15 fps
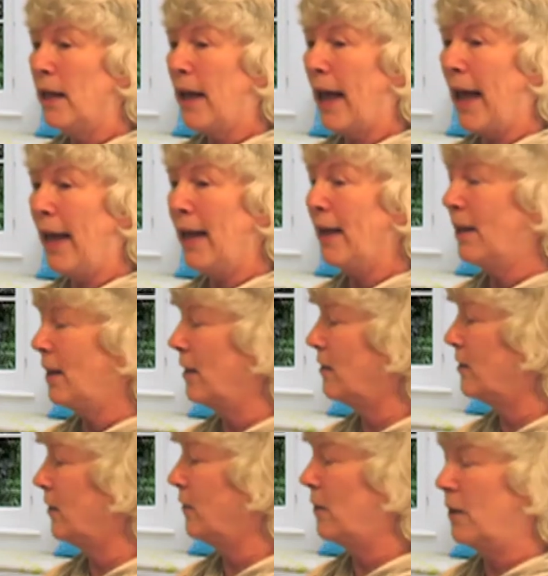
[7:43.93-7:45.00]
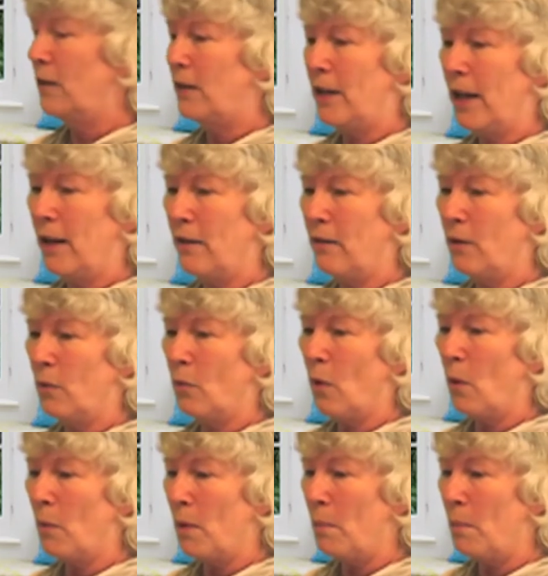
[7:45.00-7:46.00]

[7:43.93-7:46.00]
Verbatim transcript: And it's the 5th day of the Roman